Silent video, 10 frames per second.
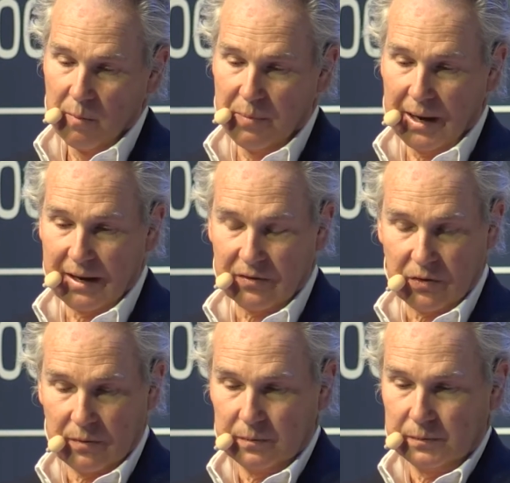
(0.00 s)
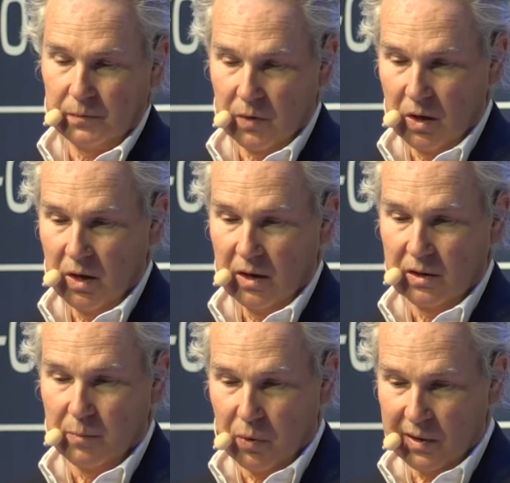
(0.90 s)
But
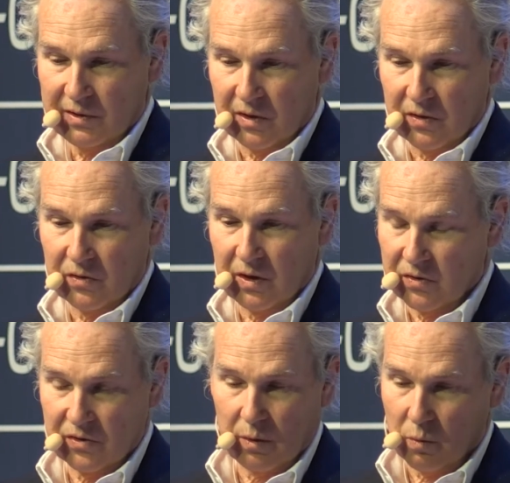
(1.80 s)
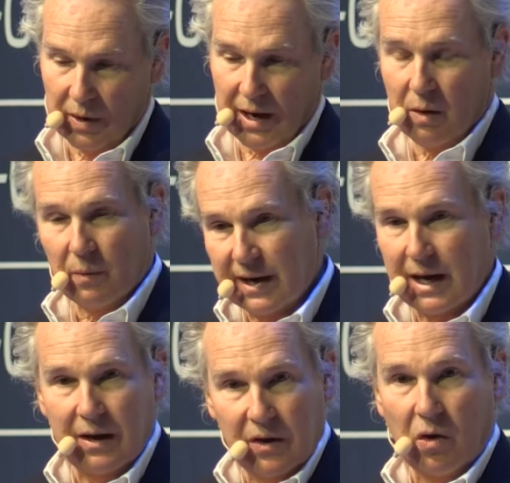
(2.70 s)
the point is that when I went
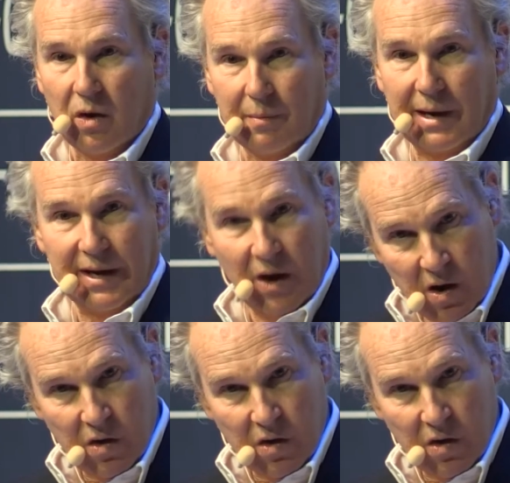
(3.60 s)
out on my own,